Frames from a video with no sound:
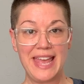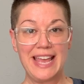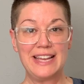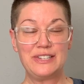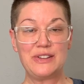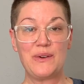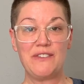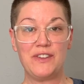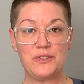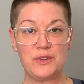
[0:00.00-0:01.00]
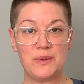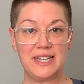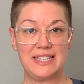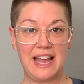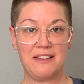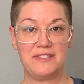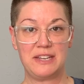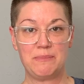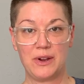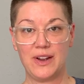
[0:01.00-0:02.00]
So if you do want to dive
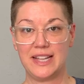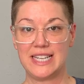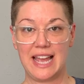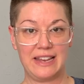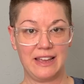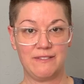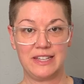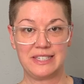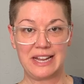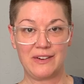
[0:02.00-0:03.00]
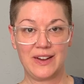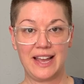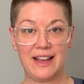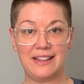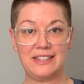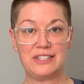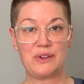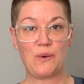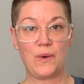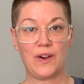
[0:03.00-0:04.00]
deeper into any of these areas
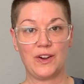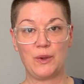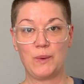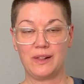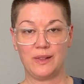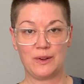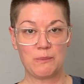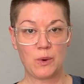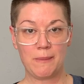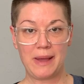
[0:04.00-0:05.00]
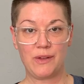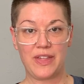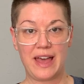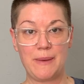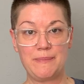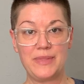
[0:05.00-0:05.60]
or you want to learn more about them,